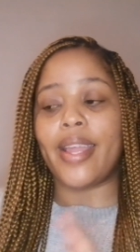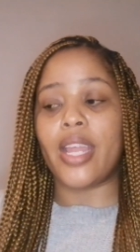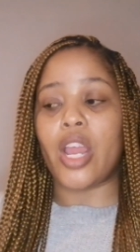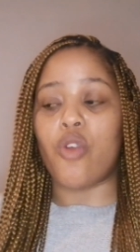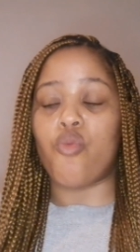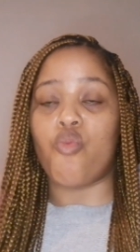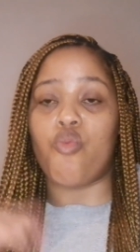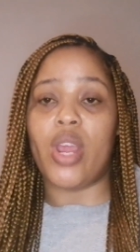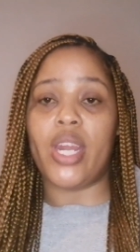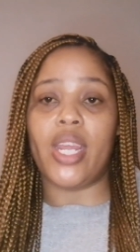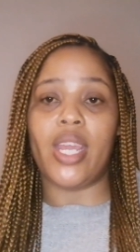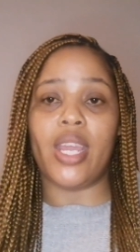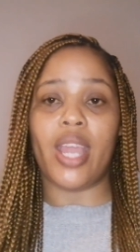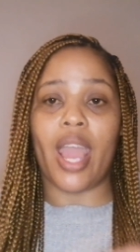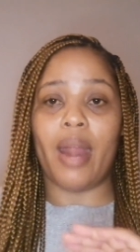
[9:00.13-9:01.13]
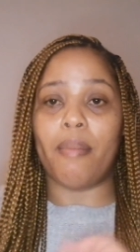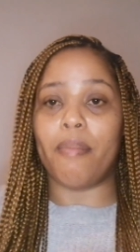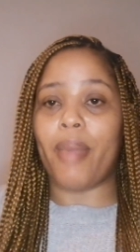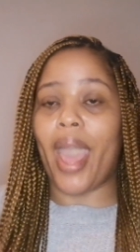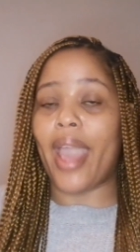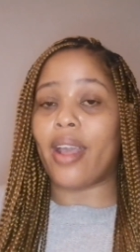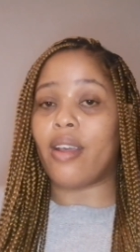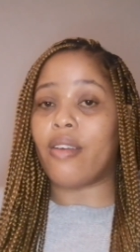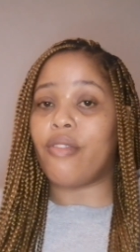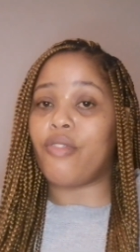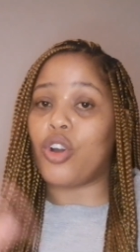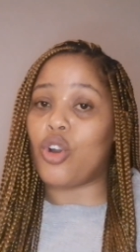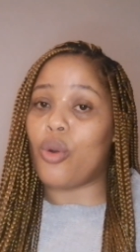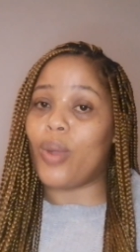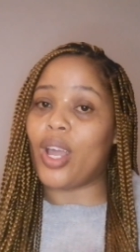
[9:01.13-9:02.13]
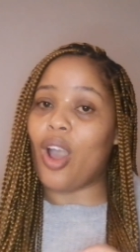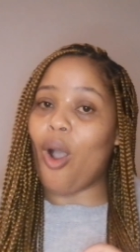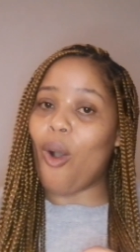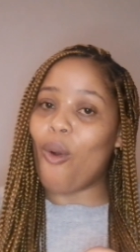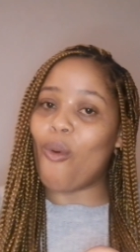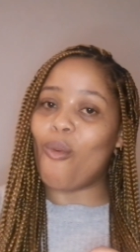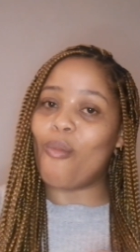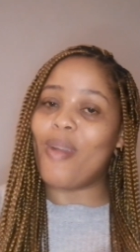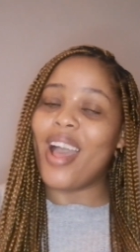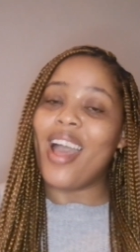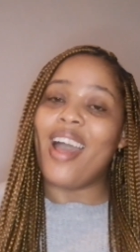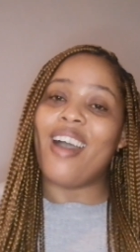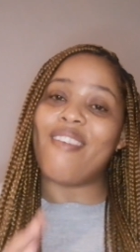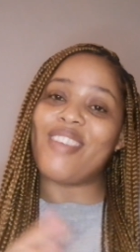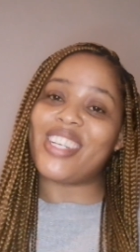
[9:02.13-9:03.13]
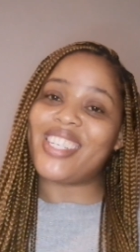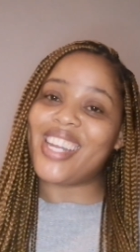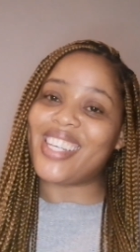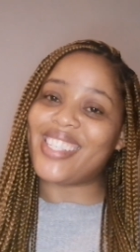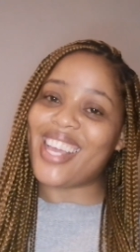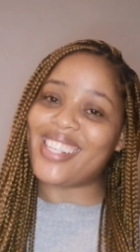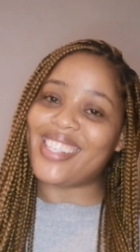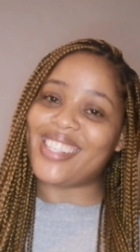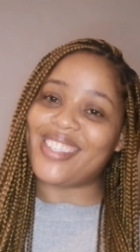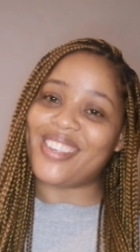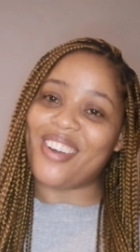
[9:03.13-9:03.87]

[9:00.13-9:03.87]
get ready and pack for going home. I'm actually excited to